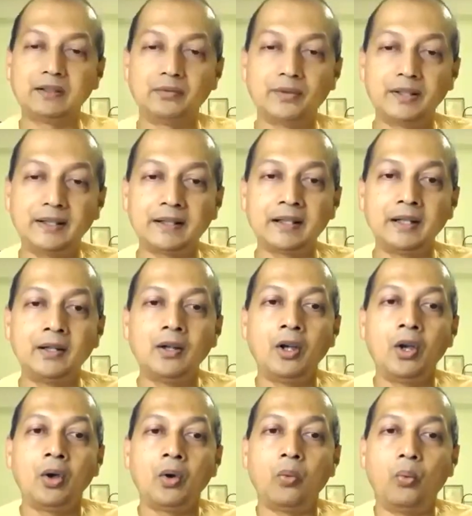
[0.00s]
world.
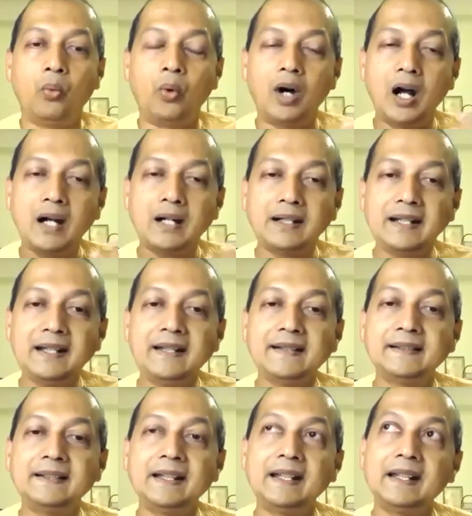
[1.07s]
What is
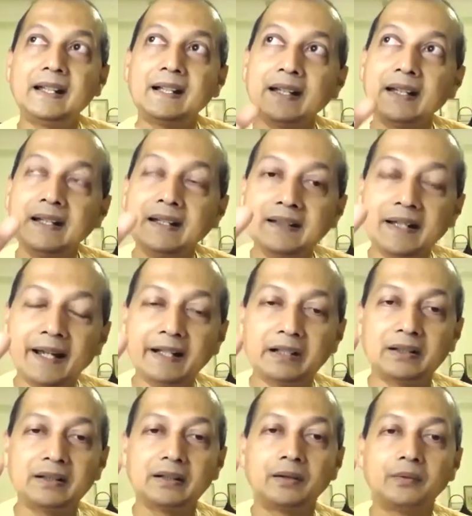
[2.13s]
there in that
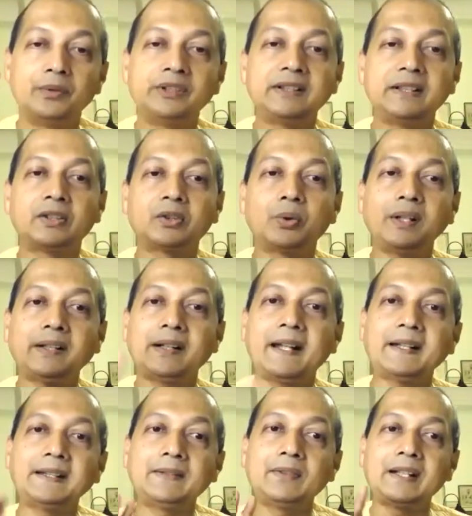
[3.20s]
which is so
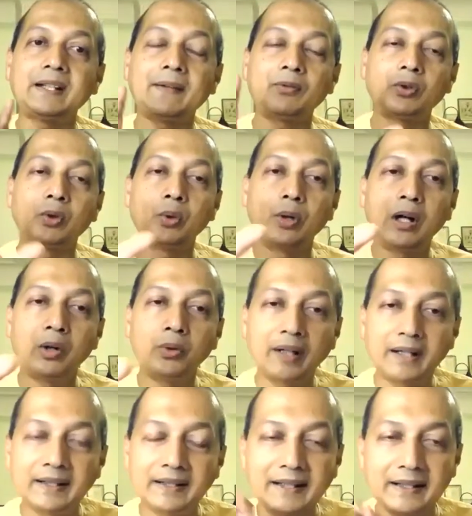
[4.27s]
attractive that I have to go out
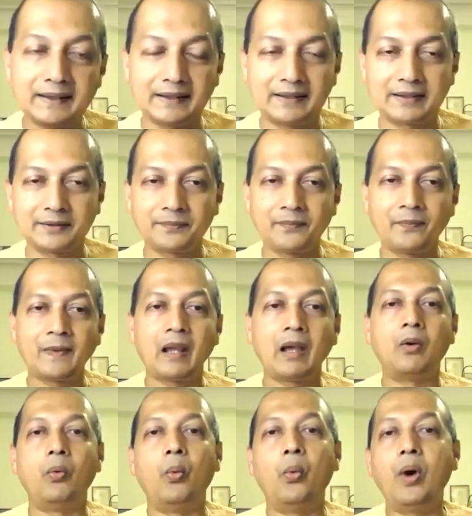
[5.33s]
and get it?
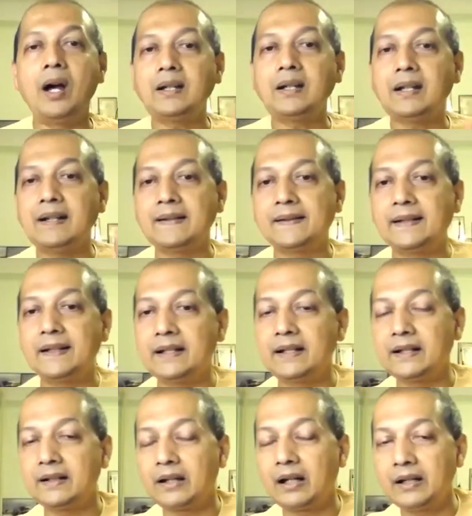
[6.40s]
What is
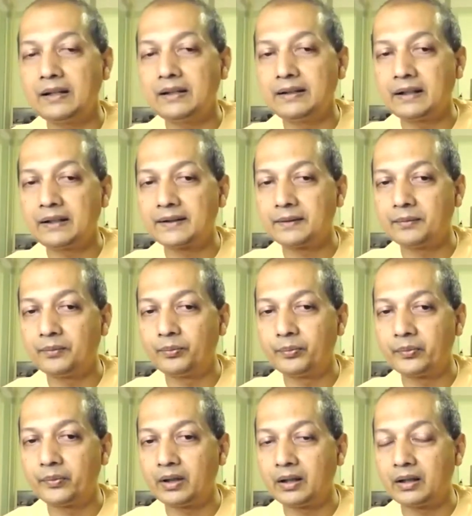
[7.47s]
there in that
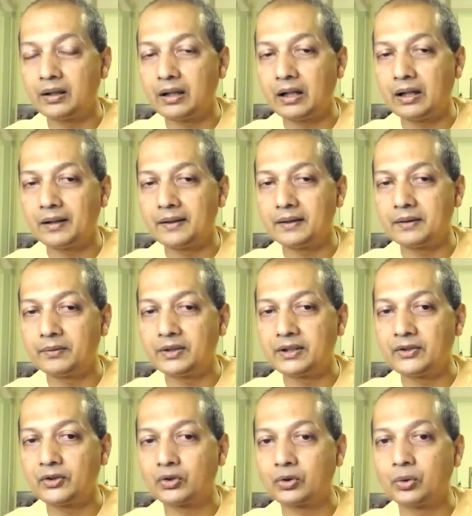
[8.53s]
which
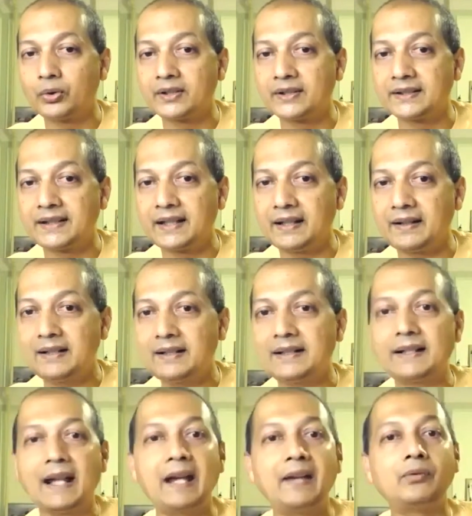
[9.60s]
is so scary
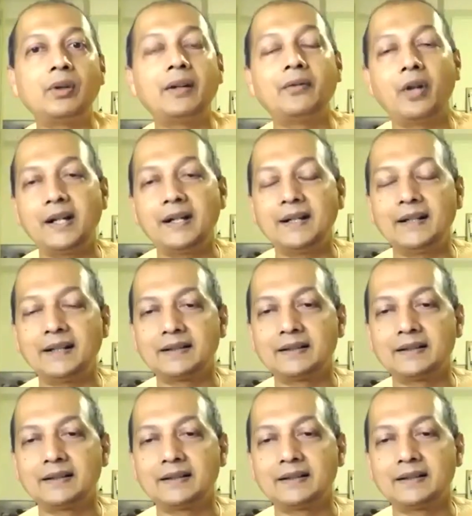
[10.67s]
that I have to avoid it?